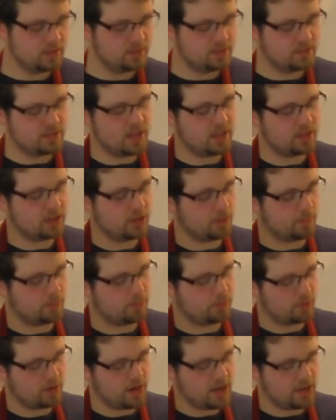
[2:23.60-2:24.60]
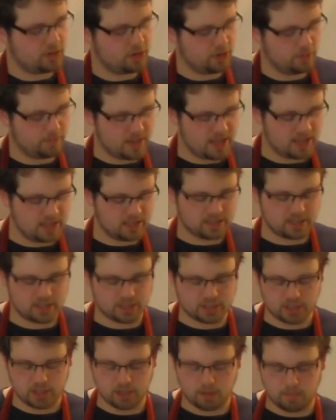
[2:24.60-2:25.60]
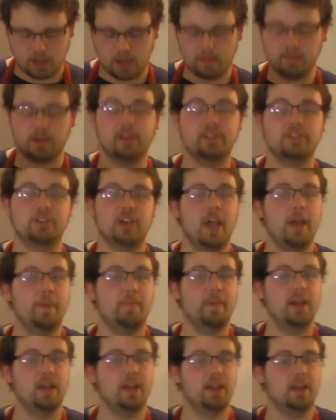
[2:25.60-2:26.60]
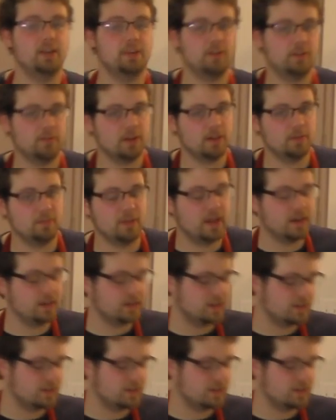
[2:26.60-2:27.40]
take your brand new baking dish that you bought because you hate baking and don't need baking